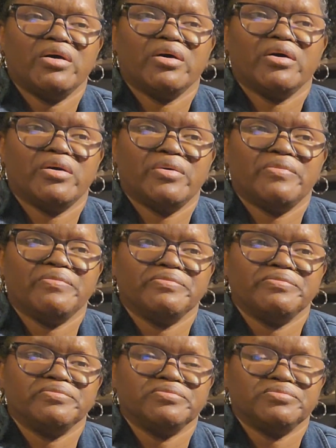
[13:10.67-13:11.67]

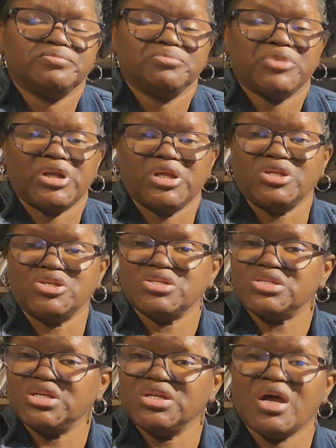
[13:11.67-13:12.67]
but he
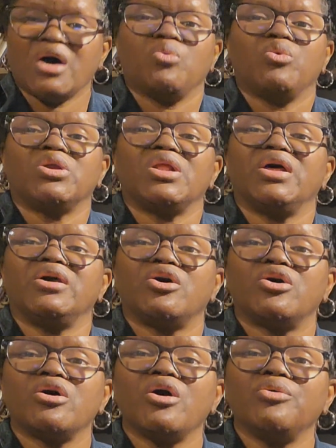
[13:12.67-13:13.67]
just did not want to let
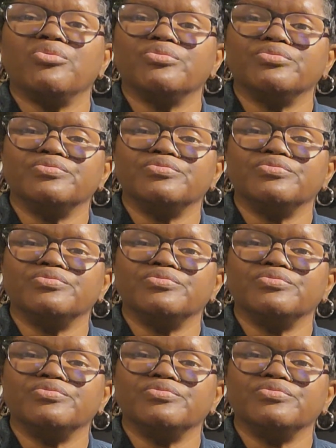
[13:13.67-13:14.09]
her go.